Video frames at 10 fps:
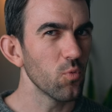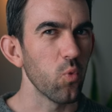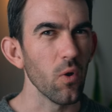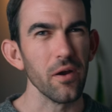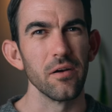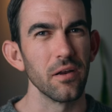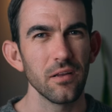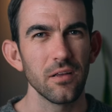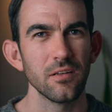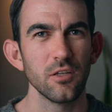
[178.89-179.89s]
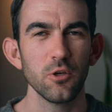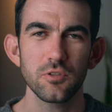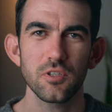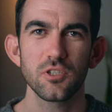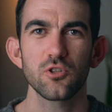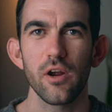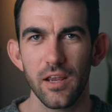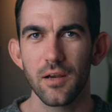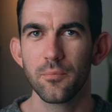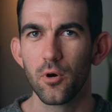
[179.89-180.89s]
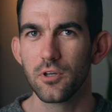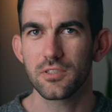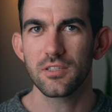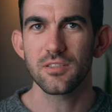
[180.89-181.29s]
weird. It, it, uses trekking poles to